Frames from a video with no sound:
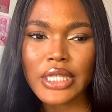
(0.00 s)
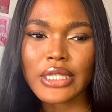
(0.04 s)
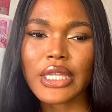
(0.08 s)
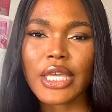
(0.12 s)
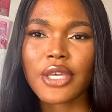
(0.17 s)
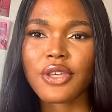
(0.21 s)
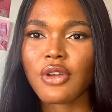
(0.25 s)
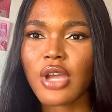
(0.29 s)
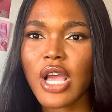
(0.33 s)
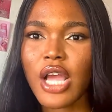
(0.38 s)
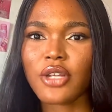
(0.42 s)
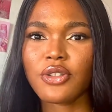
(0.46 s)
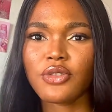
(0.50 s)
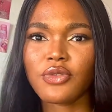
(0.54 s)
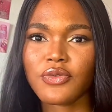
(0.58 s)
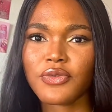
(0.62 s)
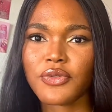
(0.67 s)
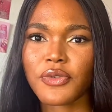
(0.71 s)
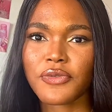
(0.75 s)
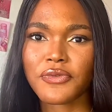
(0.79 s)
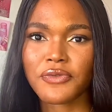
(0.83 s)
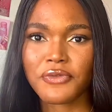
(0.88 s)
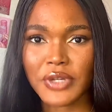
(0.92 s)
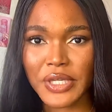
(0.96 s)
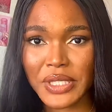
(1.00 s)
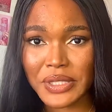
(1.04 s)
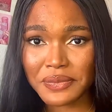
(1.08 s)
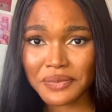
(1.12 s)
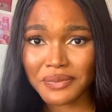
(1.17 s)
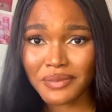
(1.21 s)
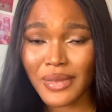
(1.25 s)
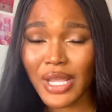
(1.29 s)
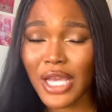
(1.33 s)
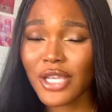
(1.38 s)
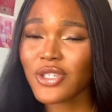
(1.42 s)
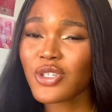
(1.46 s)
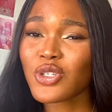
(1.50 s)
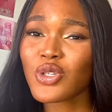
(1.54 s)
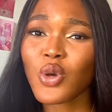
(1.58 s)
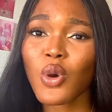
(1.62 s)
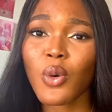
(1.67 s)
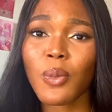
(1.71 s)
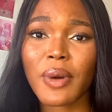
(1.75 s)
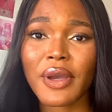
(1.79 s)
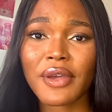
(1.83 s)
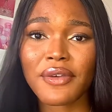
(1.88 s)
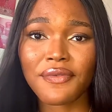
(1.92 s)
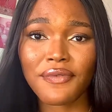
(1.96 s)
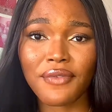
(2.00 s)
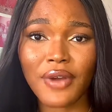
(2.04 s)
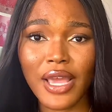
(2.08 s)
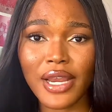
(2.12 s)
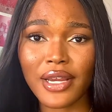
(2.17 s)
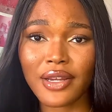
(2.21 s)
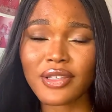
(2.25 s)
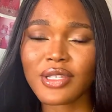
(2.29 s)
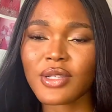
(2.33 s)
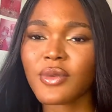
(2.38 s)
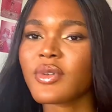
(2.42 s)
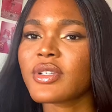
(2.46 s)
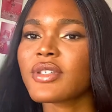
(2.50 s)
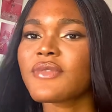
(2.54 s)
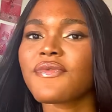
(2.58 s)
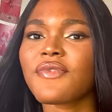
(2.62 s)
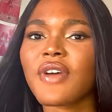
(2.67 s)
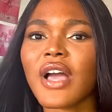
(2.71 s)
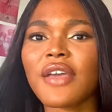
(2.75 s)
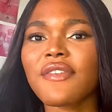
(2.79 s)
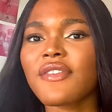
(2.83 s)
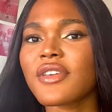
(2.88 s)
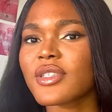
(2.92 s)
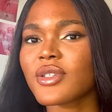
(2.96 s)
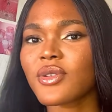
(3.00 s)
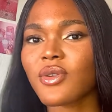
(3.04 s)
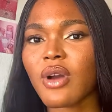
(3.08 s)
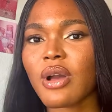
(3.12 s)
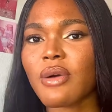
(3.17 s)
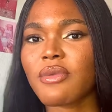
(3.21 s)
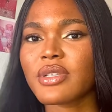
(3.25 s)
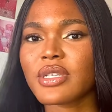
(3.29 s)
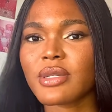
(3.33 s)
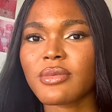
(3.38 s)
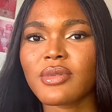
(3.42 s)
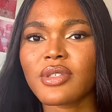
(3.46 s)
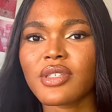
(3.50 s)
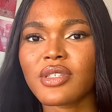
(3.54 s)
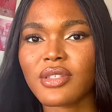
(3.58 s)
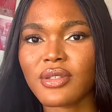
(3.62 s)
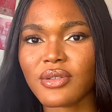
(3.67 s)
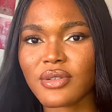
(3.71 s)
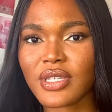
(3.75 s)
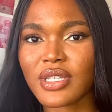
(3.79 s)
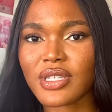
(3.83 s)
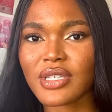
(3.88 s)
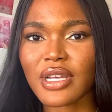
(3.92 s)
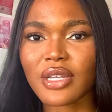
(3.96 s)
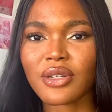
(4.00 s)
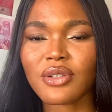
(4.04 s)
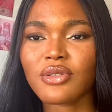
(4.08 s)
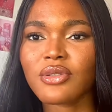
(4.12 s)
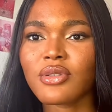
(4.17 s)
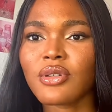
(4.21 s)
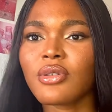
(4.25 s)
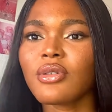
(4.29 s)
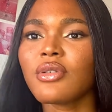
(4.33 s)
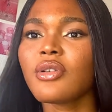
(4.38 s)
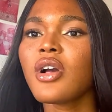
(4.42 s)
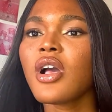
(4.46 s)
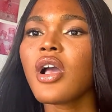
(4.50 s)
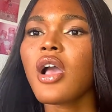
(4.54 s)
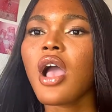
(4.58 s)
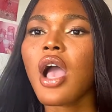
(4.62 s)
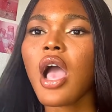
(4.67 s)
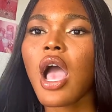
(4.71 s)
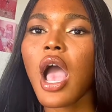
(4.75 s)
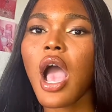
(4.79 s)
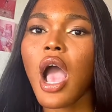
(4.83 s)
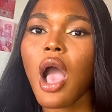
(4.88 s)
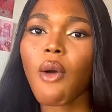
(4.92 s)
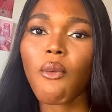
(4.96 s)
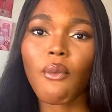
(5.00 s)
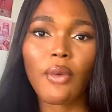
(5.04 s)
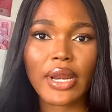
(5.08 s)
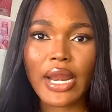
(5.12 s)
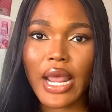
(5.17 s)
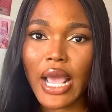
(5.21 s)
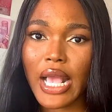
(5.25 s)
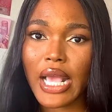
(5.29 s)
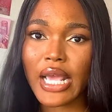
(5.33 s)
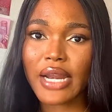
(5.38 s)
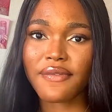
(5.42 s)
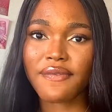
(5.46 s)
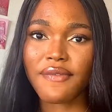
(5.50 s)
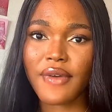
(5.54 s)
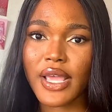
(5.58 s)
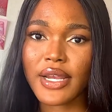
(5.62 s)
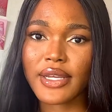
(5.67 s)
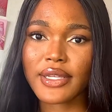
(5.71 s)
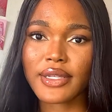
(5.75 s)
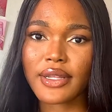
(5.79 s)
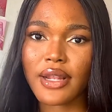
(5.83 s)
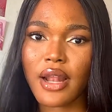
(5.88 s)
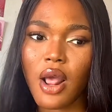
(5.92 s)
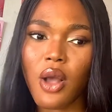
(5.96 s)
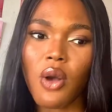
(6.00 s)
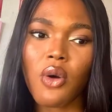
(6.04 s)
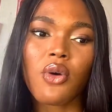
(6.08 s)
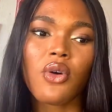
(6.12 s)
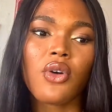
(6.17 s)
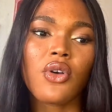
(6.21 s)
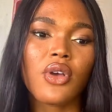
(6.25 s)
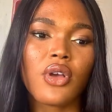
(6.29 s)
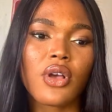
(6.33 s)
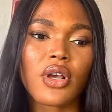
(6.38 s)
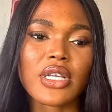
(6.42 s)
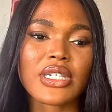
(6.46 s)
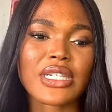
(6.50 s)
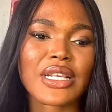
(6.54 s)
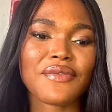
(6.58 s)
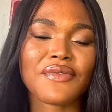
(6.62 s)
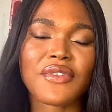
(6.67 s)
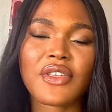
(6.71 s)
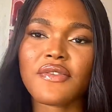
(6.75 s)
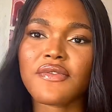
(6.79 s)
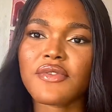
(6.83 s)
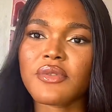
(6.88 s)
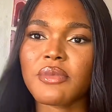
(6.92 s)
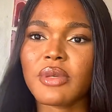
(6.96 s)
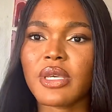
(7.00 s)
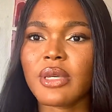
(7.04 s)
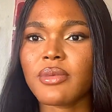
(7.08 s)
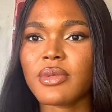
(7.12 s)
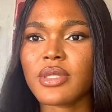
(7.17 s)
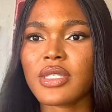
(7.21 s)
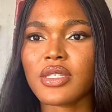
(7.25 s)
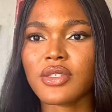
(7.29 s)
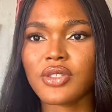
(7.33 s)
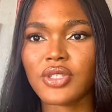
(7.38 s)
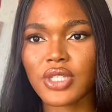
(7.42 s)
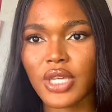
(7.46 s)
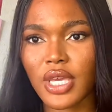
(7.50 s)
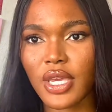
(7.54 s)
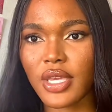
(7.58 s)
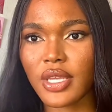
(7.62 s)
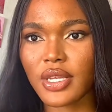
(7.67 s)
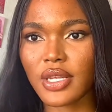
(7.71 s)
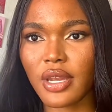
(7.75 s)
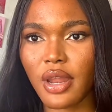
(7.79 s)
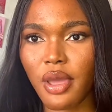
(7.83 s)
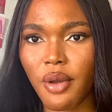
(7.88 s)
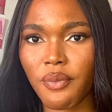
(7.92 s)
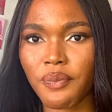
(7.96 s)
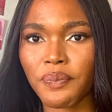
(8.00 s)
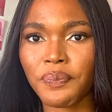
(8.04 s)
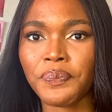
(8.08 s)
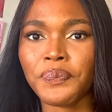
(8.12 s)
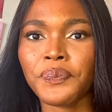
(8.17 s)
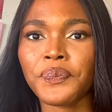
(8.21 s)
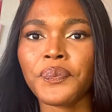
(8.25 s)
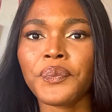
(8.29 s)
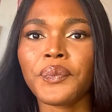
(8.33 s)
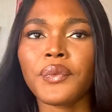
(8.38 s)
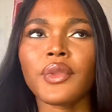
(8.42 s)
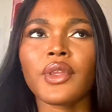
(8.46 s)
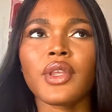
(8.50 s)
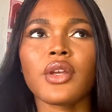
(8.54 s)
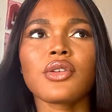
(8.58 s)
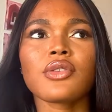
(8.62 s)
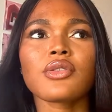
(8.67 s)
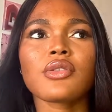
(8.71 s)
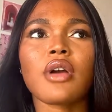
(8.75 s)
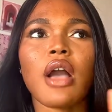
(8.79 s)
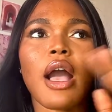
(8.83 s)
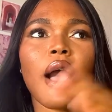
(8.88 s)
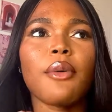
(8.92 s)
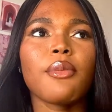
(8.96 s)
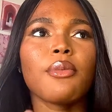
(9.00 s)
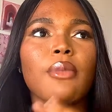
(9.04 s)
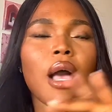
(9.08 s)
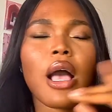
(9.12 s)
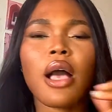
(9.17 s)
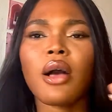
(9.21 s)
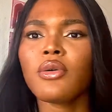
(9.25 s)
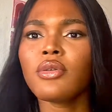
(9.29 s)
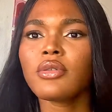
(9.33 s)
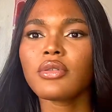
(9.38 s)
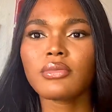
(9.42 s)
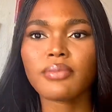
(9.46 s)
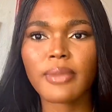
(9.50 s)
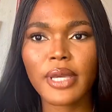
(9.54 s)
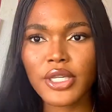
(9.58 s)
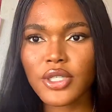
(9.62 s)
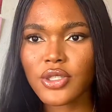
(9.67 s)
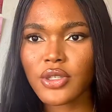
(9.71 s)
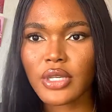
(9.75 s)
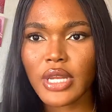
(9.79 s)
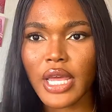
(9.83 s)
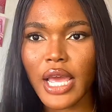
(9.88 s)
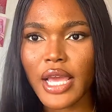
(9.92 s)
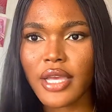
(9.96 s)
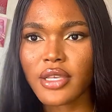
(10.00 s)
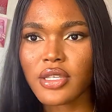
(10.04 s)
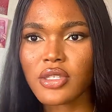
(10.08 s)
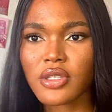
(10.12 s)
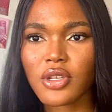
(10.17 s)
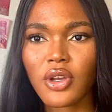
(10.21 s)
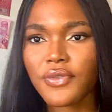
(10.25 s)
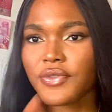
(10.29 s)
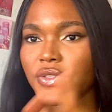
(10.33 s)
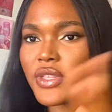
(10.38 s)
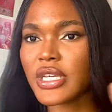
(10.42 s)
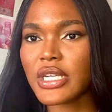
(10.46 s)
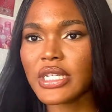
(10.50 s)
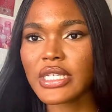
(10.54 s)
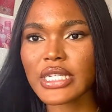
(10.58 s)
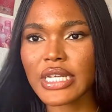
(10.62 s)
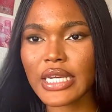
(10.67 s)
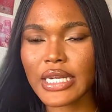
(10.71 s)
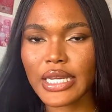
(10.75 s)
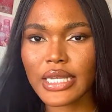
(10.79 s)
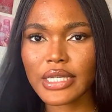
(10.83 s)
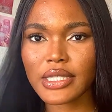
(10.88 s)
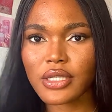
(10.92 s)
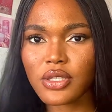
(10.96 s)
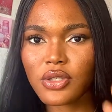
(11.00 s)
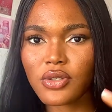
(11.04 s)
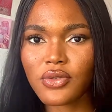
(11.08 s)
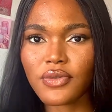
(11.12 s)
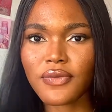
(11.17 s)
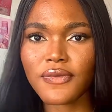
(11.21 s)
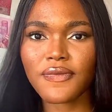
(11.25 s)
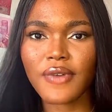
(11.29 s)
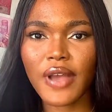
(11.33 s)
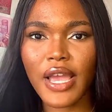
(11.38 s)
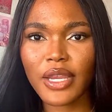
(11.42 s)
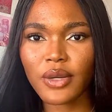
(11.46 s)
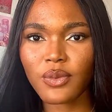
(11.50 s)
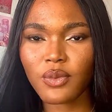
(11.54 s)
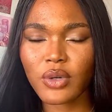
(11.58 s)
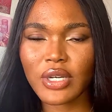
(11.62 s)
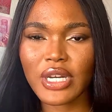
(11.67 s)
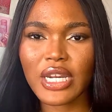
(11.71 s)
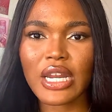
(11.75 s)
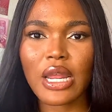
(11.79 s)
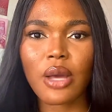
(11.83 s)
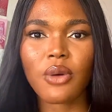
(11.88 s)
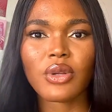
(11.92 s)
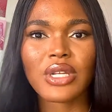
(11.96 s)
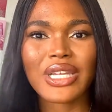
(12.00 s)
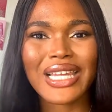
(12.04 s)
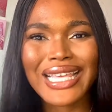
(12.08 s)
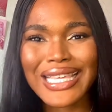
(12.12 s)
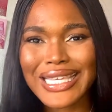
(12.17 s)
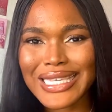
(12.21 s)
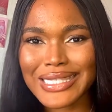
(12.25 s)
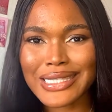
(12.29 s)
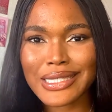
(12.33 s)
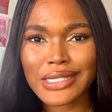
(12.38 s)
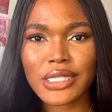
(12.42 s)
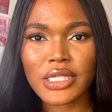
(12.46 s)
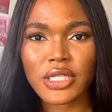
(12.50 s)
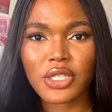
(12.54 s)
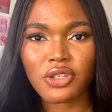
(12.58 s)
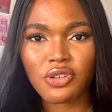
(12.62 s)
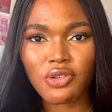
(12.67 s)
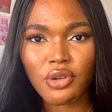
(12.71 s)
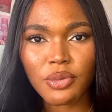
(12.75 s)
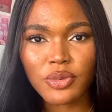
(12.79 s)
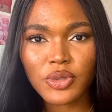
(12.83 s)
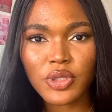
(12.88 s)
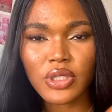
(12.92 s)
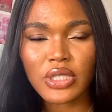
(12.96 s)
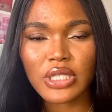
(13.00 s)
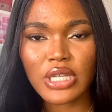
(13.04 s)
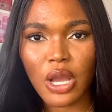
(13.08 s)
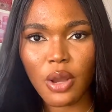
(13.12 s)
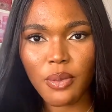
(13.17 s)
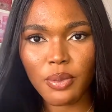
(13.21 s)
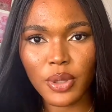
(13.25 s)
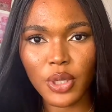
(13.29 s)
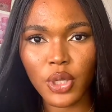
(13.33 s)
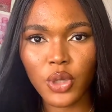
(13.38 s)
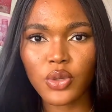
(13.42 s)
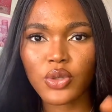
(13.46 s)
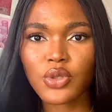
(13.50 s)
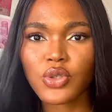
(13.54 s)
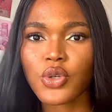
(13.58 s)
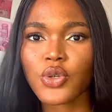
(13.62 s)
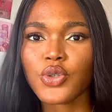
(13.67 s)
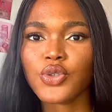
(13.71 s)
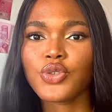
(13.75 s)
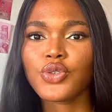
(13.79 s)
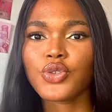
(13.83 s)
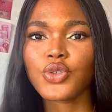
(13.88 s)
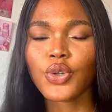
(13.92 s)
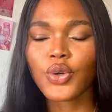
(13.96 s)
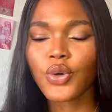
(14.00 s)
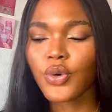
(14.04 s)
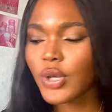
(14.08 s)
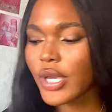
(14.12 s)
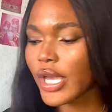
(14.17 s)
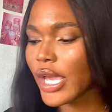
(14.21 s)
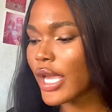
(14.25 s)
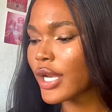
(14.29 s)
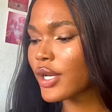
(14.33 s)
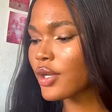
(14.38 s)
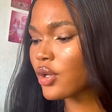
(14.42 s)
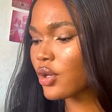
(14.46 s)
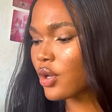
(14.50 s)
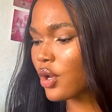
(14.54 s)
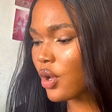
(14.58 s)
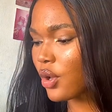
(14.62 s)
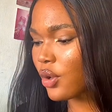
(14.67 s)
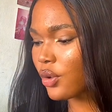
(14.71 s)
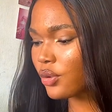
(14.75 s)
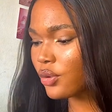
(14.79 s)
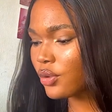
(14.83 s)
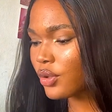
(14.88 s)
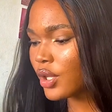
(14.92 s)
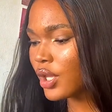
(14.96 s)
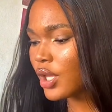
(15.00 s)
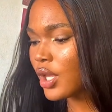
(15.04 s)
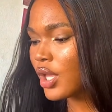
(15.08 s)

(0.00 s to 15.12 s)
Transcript: that you can do for free. I just hope I find it. So it was 5 years ago I was able to do this. I don't know whether I can find it now because I'm not even able to check it now. So I would make sure that I surf the internet to find one, and I would link it in the description down below so you can go